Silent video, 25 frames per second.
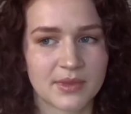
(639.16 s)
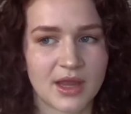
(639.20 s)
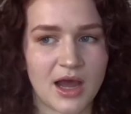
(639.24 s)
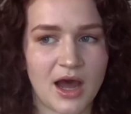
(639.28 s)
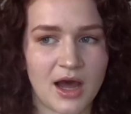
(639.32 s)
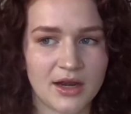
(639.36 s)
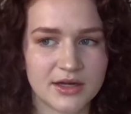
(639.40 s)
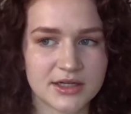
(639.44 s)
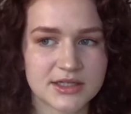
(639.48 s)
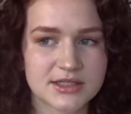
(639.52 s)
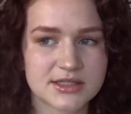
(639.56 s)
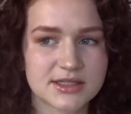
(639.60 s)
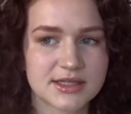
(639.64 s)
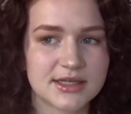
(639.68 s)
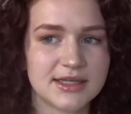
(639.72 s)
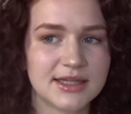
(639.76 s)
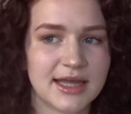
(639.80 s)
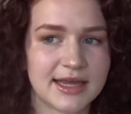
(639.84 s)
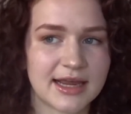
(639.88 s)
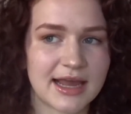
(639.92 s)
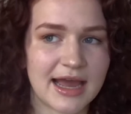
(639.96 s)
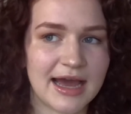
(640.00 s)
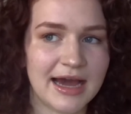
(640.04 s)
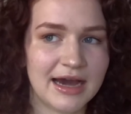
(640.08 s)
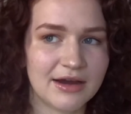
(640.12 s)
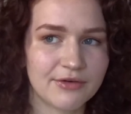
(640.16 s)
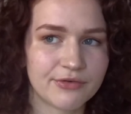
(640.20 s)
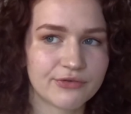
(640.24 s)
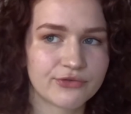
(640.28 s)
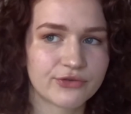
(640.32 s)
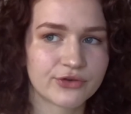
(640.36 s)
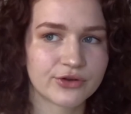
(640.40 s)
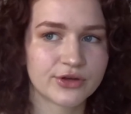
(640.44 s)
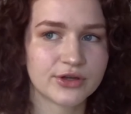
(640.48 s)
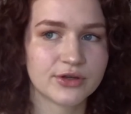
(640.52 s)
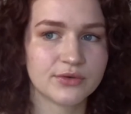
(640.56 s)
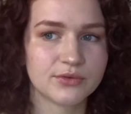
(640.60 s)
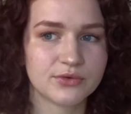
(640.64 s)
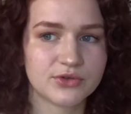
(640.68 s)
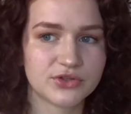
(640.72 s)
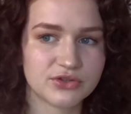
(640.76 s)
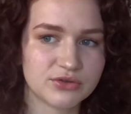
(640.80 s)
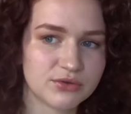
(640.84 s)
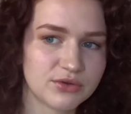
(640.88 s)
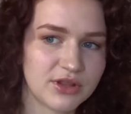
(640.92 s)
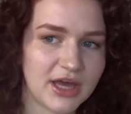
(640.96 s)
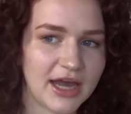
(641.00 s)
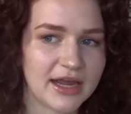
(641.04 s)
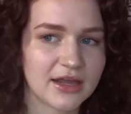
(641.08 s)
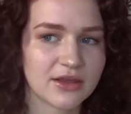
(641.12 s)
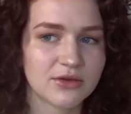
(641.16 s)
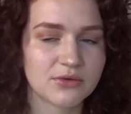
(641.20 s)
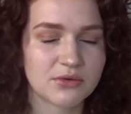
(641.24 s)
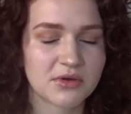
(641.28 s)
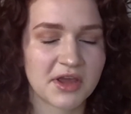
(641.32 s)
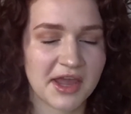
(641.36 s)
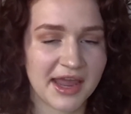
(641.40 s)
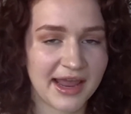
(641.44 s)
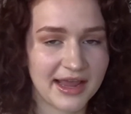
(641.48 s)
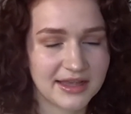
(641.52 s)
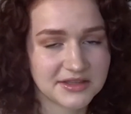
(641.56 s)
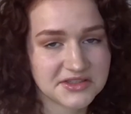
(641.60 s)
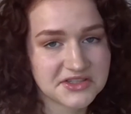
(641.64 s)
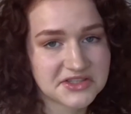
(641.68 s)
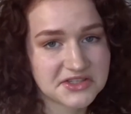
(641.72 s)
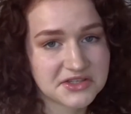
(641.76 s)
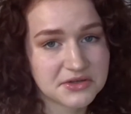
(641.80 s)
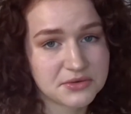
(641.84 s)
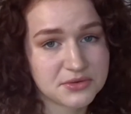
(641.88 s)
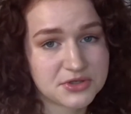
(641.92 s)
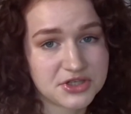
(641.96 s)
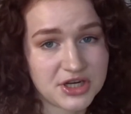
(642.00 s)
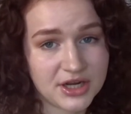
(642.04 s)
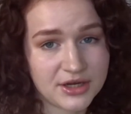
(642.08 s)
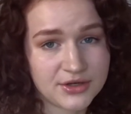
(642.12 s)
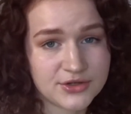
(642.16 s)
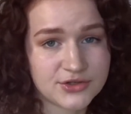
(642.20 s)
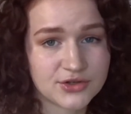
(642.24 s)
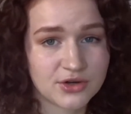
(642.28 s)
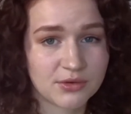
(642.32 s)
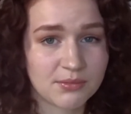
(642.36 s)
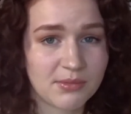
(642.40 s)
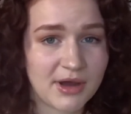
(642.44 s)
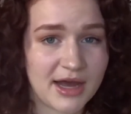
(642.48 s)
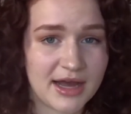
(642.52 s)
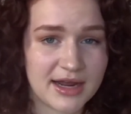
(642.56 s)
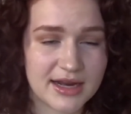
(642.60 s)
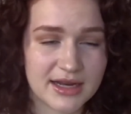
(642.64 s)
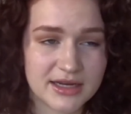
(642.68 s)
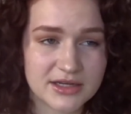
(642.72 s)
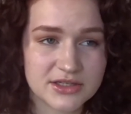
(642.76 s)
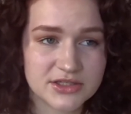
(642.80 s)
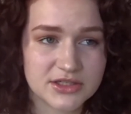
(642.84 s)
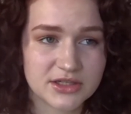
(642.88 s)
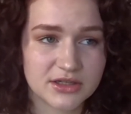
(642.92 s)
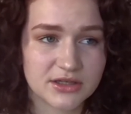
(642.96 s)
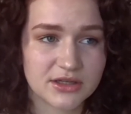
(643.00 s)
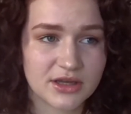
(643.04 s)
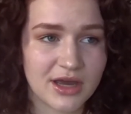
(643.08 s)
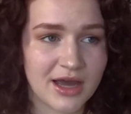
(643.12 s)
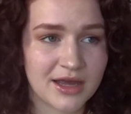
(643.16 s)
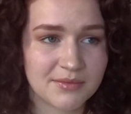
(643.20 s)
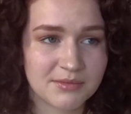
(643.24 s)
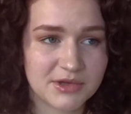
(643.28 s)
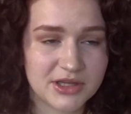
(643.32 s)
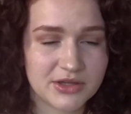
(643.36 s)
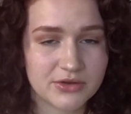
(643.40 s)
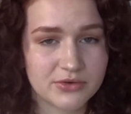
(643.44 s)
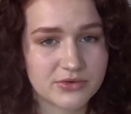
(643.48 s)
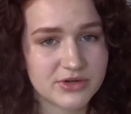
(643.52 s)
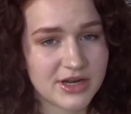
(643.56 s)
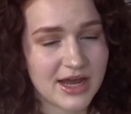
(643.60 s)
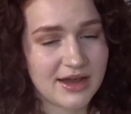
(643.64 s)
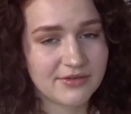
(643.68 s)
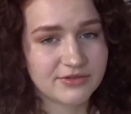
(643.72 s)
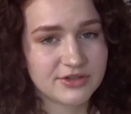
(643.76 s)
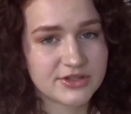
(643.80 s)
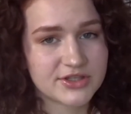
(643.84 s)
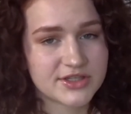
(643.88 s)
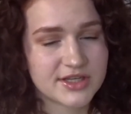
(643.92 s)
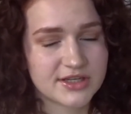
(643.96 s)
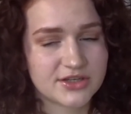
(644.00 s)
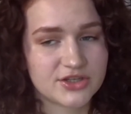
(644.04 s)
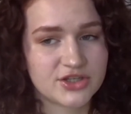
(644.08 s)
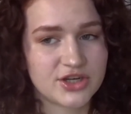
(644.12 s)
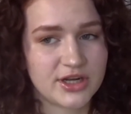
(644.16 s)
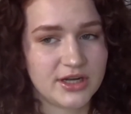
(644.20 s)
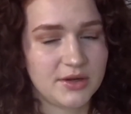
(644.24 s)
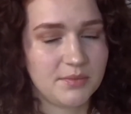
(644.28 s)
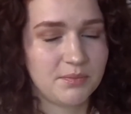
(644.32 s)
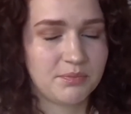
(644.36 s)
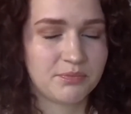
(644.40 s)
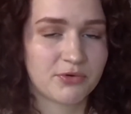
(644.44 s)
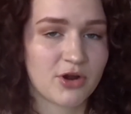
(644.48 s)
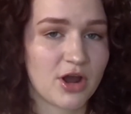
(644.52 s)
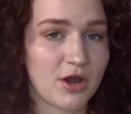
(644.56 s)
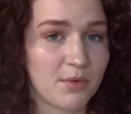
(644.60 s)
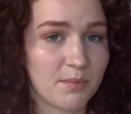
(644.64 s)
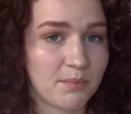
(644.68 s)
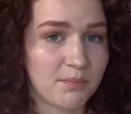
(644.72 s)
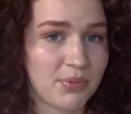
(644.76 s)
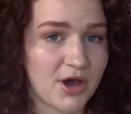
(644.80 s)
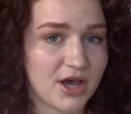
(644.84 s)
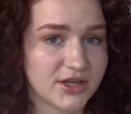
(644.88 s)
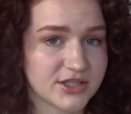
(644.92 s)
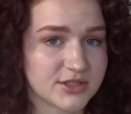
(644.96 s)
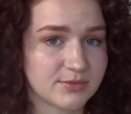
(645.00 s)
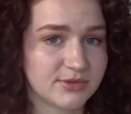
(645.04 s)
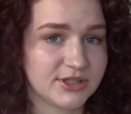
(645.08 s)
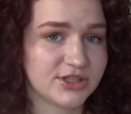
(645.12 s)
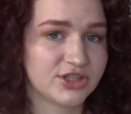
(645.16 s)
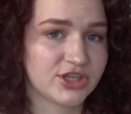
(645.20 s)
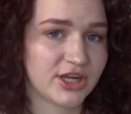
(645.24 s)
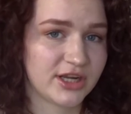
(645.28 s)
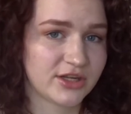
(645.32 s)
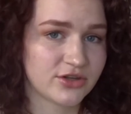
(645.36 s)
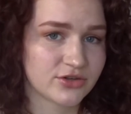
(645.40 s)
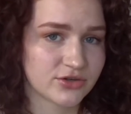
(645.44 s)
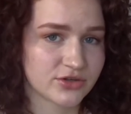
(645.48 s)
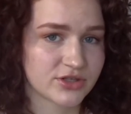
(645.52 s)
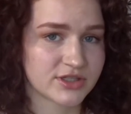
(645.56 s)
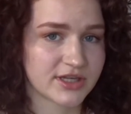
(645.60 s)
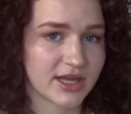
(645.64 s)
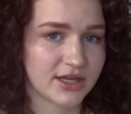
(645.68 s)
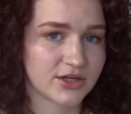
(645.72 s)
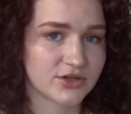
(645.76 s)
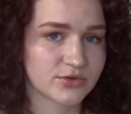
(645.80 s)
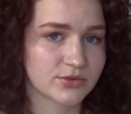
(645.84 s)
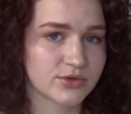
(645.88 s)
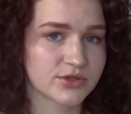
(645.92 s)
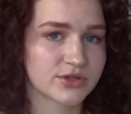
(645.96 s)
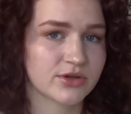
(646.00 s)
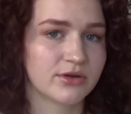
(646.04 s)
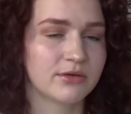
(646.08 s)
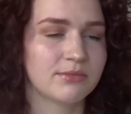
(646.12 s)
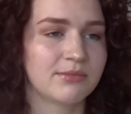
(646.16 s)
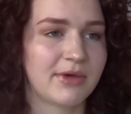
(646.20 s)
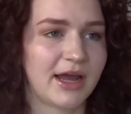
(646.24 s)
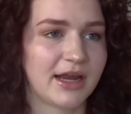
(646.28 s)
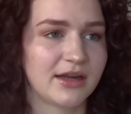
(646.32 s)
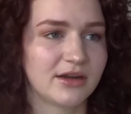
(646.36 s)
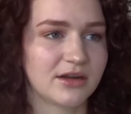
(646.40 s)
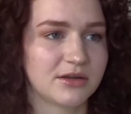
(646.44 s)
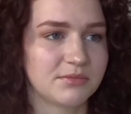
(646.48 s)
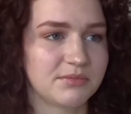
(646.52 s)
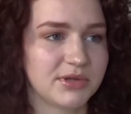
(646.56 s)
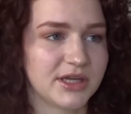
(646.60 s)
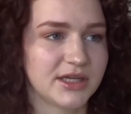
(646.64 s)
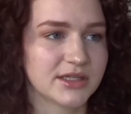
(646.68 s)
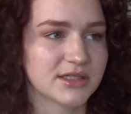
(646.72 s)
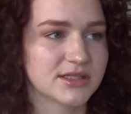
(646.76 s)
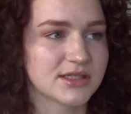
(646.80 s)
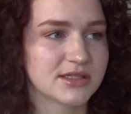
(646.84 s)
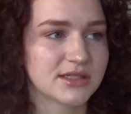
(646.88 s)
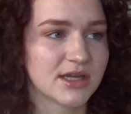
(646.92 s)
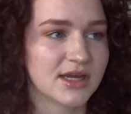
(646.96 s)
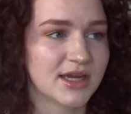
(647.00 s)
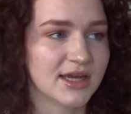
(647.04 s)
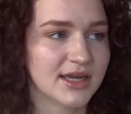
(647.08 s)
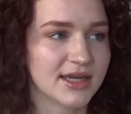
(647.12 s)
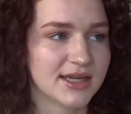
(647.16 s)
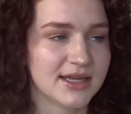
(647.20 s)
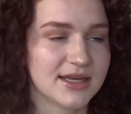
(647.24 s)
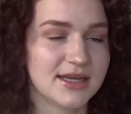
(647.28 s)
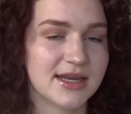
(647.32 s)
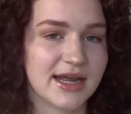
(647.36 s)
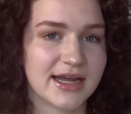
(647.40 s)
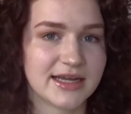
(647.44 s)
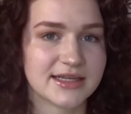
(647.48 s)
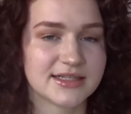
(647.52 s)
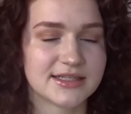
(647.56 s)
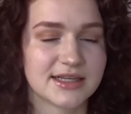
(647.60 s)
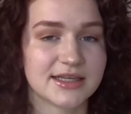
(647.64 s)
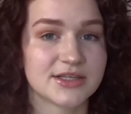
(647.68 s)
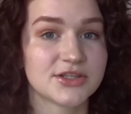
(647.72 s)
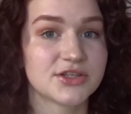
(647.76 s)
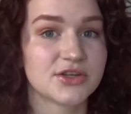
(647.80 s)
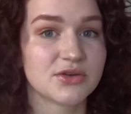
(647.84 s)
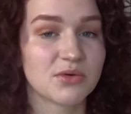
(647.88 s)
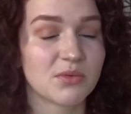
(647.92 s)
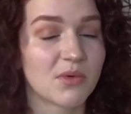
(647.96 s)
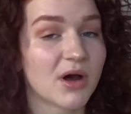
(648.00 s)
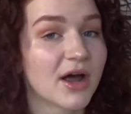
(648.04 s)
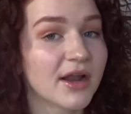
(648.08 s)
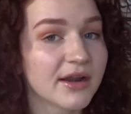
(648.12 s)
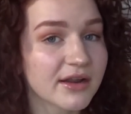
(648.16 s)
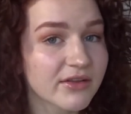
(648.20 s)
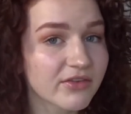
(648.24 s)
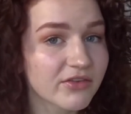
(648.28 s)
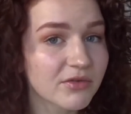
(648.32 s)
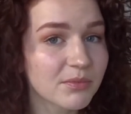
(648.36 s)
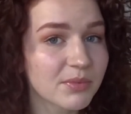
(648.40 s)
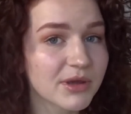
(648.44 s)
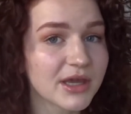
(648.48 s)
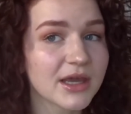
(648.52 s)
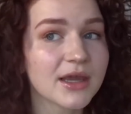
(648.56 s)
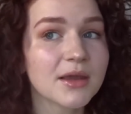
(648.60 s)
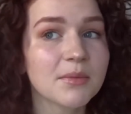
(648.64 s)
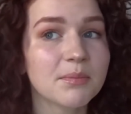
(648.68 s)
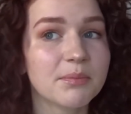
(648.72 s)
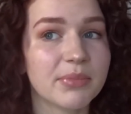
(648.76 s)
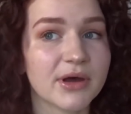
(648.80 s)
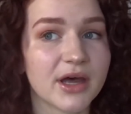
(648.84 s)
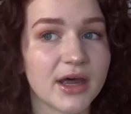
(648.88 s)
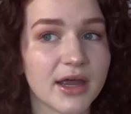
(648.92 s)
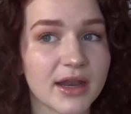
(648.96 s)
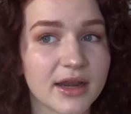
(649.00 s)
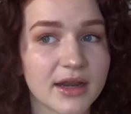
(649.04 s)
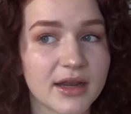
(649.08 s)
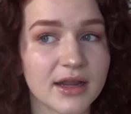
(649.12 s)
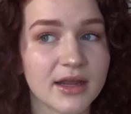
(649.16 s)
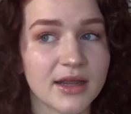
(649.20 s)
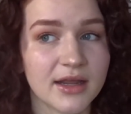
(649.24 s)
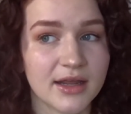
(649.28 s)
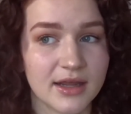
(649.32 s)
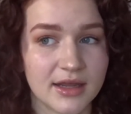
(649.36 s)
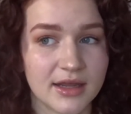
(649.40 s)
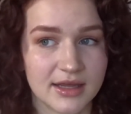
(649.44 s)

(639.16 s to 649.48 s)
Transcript: honestly like after you do that you can still change your mind I mean you'd have to possibly change your schedule so it might not be as nice as you want it to be but